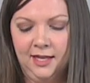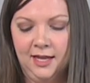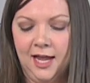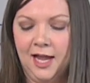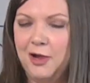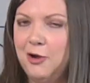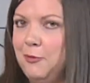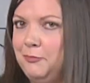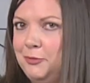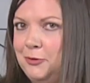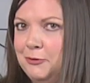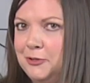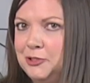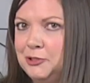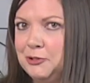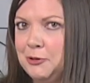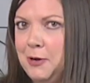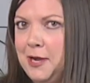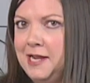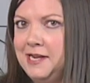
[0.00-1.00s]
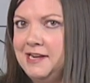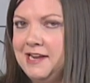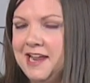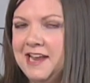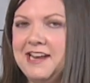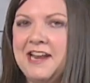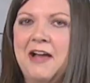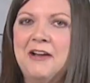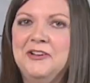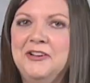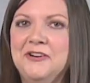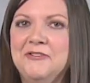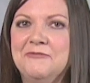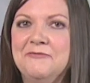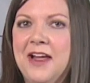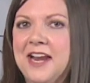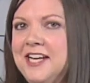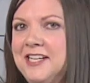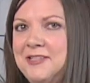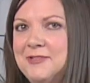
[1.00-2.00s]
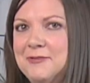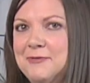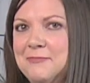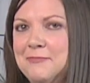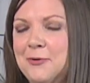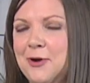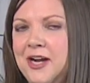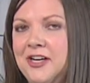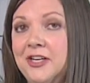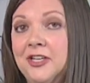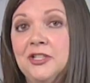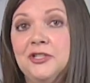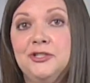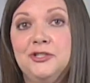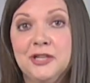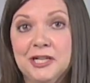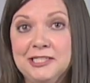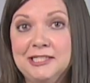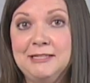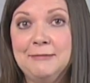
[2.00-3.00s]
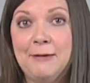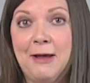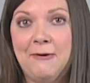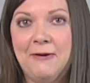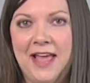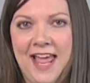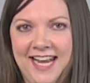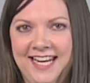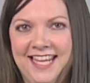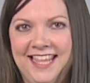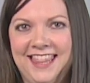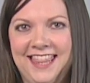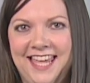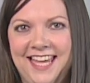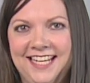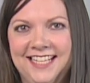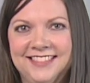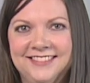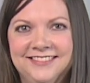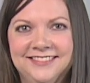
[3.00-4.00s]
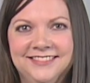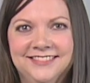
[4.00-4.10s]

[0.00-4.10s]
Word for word: I hope you enjoyed and now you're ready to embroider just about anything.